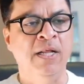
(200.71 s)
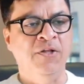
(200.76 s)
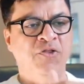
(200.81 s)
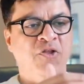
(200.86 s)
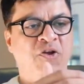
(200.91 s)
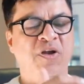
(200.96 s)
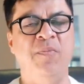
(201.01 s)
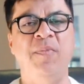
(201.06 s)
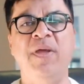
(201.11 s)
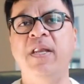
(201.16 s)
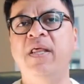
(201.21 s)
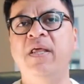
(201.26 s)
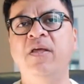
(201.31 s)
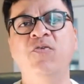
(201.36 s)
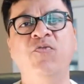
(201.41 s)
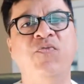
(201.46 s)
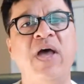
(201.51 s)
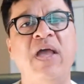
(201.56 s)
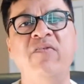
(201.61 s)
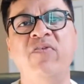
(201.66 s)
The remaining
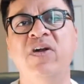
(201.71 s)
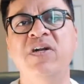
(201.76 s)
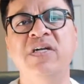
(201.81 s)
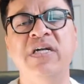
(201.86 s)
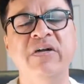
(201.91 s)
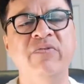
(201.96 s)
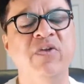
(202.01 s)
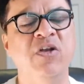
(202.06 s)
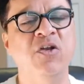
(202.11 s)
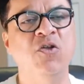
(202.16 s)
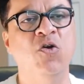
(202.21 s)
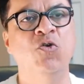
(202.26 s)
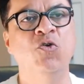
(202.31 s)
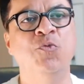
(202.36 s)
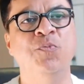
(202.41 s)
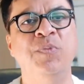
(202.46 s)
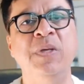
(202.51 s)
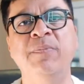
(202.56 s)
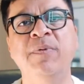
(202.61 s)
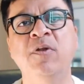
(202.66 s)
500 will go to
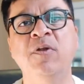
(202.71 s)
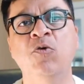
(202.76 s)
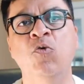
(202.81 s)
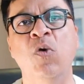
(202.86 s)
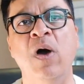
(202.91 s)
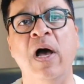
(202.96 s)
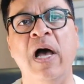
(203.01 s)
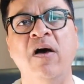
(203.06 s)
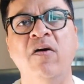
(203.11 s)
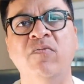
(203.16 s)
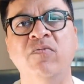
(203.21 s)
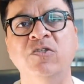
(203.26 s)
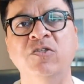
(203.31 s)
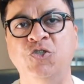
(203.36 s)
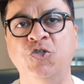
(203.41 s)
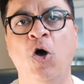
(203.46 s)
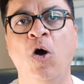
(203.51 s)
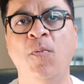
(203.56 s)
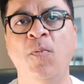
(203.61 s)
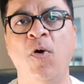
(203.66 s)
people who have
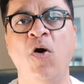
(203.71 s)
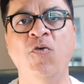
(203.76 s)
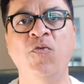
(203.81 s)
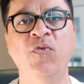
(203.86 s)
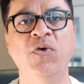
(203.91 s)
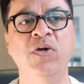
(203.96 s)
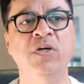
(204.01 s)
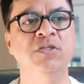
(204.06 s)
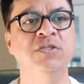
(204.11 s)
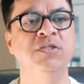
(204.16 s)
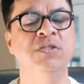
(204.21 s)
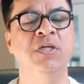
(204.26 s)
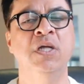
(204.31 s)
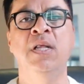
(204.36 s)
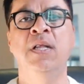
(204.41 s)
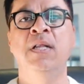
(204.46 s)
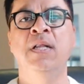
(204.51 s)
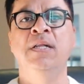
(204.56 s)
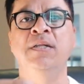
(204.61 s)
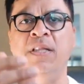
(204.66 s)
job offers
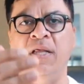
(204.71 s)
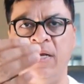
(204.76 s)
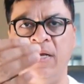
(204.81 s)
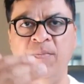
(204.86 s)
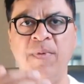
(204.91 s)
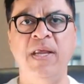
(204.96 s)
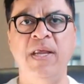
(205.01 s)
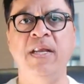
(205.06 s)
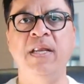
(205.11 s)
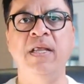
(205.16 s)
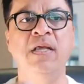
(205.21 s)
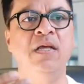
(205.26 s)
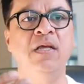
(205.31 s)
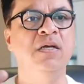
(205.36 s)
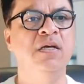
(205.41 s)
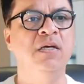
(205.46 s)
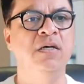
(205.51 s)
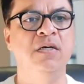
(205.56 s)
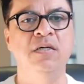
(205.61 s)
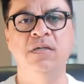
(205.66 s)
the
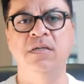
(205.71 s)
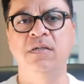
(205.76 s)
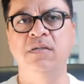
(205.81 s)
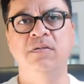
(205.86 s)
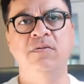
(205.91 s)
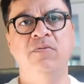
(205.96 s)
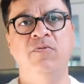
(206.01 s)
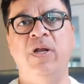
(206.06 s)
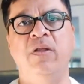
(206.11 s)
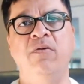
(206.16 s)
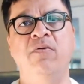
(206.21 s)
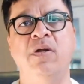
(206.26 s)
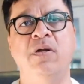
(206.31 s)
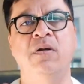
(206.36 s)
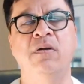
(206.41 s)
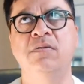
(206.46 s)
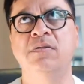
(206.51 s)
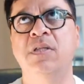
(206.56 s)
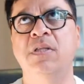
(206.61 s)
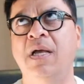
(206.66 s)
remaining uh, whatever
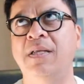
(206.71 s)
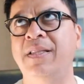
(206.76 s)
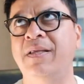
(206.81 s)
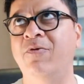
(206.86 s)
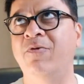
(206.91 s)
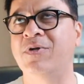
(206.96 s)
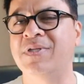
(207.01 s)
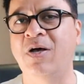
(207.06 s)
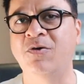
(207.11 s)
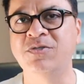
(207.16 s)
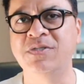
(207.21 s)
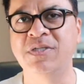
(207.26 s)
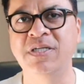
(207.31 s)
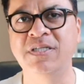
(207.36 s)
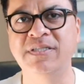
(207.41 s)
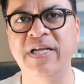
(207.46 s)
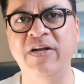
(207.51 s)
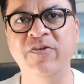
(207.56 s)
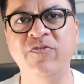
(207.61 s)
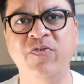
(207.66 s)
i think what thousand
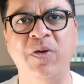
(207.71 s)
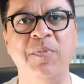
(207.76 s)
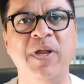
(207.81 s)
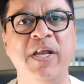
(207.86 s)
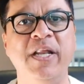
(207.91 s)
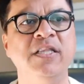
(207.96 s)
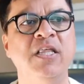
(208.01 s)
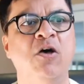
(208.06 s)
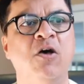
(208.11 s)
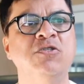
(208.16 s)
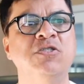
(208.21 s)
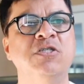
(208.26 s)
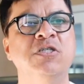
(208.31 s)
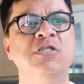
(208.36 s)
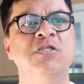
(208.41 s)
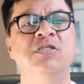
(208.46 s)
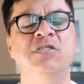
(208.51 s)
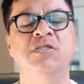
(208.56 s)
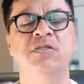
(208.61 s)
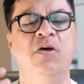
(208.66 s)
is left remaining
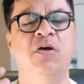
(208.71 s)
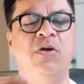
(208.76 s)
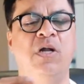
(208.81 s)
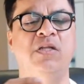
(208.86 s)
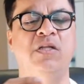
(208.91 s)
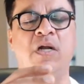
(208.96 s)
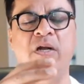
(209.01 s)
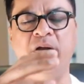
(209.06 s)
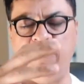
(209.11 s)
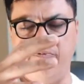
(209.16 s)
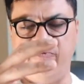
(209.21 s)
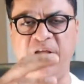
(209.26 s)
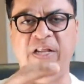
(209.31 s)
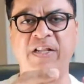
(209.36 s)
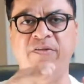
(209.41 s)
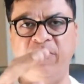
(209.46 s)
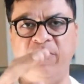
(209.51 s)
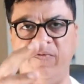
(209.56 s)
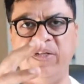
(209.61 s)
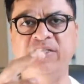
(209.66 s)
thousands or rather
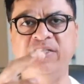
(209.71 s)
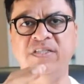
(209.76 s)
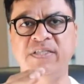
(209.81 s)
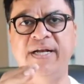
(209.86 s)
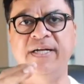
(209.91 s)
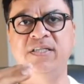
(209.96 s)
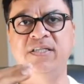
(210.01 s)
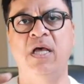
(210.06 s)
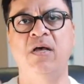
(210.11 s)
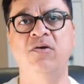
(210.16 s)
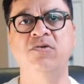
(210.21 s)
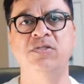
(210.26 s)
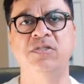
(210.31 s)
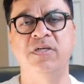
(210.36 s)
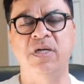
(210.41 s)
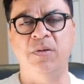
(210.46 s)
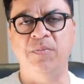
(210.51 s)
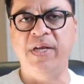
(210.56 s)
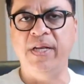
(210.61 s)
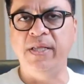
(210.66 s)
in, inside thousand
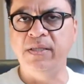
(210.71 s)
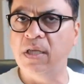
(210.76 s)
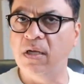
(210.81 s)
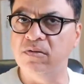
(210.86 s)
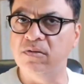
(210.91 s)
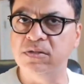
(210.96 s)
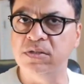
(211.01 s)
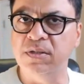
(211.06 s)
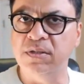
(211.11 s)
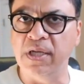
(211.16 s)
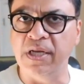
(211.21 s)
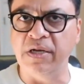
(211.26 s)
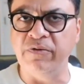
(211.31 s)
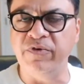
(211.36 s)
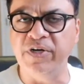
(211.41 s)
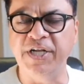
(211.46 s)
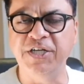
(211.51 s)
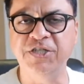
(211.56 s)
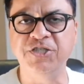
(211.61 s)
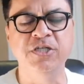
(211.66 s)
remaining thousand
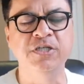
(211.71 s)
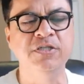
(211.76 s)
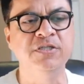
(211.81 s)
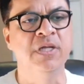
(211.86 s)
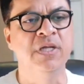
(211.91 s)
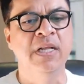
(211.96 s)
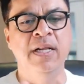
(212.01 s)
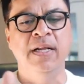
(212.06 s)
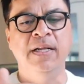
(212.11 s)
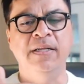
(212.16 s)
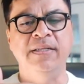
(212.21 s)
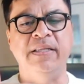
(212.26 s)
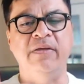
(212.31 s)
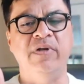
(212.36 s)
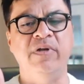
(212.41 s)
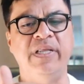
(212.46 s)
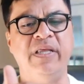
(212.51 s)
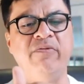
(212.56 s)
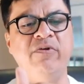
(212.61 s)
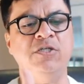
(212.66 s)
invitations they
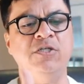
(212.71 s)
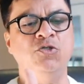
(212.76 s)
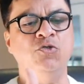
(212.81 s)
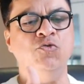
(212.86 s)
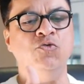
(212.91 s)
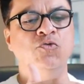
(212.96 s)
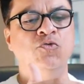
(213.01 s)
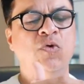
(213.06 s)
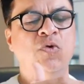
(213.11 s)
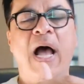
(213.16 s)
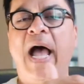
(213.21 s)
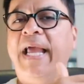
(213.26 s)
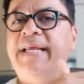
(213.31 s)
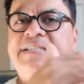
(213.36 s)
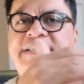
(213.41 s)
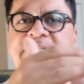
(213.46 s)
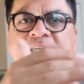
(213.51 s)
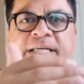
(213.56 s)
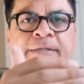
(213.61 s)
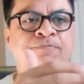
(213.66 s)
will give it to
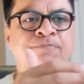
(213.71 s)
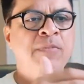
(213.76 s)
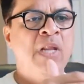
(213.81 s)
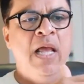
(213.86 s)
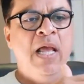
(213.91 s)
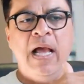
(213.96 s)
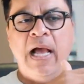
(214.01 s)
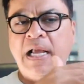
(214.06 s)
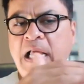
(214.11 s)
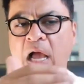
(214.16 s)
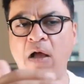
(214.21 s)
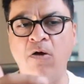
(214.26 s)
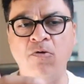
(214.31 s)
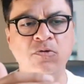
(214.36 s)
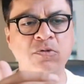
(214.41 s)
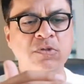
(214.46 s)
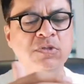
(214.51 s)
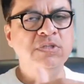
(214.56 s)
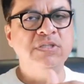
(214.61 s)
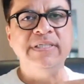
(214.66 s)
it
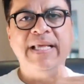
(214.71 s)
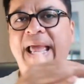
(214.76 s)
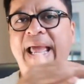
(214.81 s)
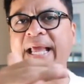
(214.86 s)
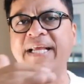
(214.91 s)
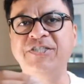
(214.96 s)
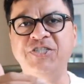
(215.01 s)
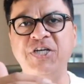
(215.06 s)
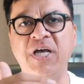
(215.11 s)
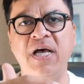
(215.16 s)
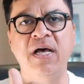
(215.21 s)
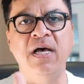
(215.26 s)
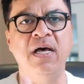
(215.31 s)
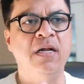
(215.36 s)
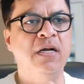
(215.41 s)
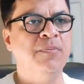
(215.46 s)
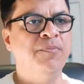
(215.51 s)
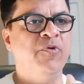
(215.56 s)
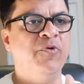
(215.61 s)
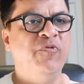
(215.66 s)
accounts
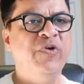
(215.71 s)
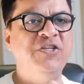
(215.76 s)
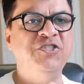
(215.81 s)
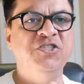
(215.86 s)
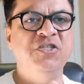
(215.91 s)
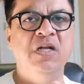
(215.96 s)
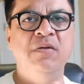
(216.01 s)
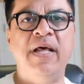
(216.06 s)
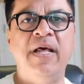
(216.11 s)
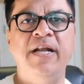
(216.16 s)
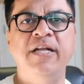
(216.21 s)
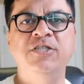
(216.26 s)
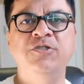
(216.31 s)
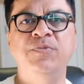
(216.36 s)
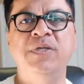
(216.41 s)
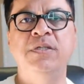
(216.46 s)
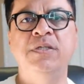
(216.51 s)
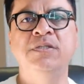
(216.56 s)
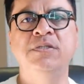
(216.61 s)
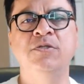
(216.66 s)
hr professional
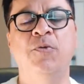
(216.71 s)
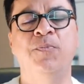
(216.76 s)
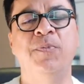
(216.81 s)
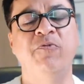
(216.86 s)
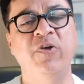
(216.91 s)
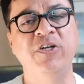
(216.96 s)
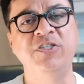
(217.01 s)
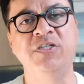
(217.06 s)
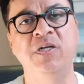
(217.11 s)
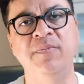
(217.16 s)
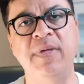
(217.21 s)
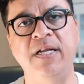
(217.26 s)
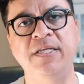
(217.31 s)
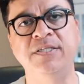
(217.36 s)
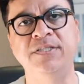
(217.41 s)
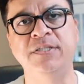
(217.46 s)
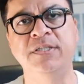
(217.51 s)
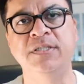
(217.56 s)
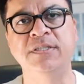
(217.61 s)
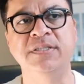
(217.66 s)
managements or professional
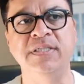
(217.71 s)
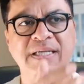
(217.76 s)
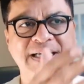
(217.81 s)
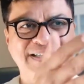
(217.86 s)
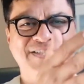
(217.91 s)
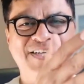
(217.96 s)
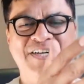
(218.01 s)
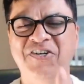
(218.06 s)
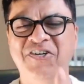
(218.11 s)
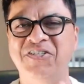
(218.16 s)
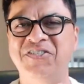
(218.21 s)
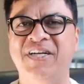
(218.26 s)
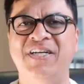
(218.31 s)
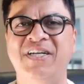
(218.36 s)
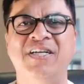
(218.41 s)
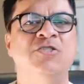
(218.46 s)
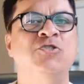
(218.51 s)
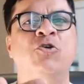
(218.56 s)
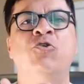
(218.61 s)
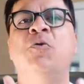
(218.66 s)
managers etc
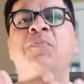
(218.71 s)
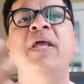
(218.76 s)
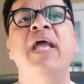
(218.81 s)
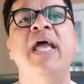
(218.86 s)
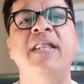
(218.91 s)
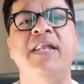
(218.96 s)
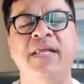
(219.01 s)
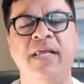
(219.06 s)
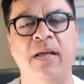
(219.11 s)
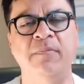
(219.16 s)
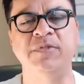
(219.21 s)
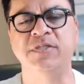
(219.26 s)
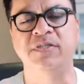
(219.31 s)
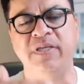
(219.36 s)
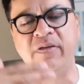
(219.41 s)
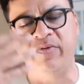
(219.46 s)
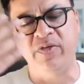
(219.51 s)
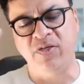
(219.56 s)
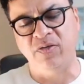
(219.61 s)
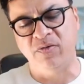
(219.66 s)
etc so could be any i'm just
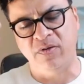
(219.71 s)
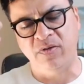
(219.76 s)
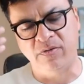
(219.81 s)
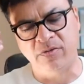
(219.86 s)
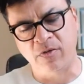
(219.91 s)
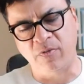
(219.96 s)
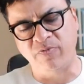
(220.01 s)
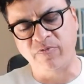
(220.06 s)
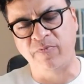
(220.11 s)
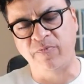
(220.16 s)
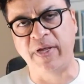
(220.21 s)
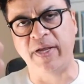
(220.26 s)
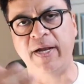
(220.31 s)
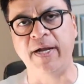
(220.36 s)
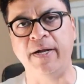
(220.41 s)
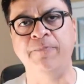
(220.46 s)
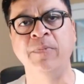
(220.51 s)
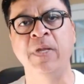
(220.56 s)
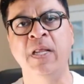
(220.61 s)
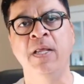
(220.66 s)
giving you on top of my head
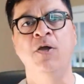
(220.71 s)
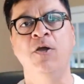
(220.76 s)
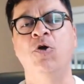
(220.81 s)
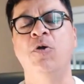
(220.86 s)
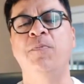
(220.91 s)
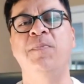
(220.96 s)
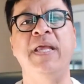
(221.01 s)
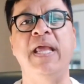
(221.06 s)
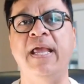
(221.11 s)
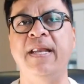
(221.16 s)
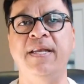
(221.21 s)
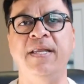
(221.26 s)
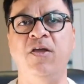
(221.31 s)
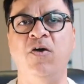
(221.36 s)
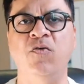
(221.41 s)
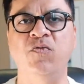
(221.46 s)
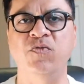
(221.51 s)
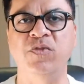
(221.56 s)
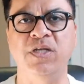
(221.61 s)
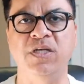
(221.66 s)
could be any
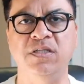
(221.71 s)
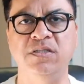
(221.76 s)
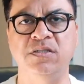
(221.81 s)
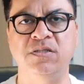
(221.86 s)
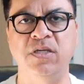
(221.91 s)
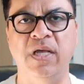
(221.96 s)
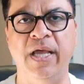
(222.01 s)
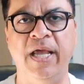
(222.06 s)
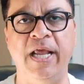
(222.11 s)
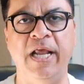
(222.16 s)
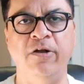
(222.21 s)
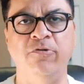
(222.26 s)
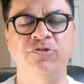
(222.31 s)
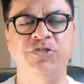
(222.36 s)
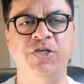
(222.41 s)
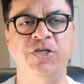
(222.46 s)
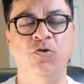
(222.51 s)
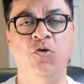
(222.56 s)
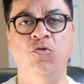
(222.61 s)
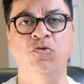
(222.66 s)
of these noc
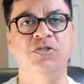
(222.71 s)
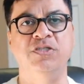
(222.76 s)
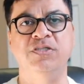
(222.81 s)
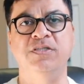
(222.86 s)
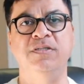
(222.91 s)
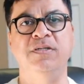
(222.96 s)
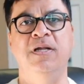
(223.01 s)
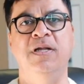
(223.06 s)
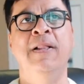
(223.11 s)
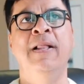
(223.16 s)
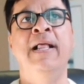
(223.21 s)
codes